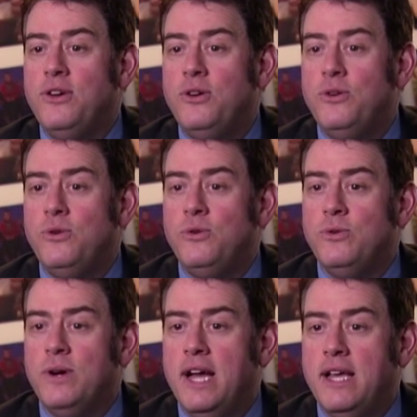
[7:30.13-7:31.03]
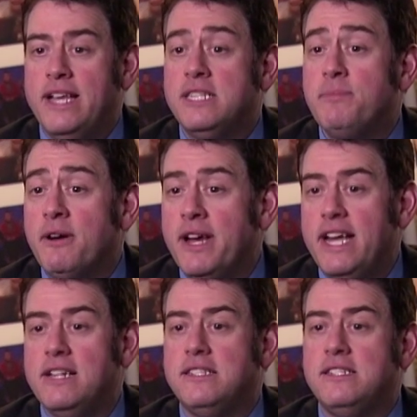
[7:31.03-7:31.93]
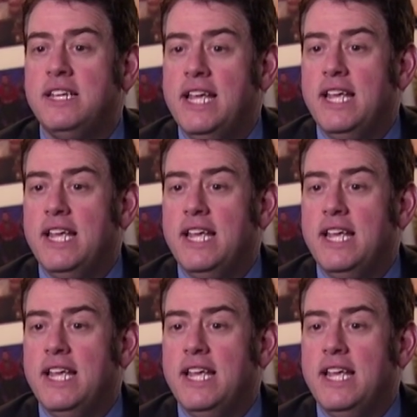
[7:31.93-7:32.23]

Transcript: who uh, experienced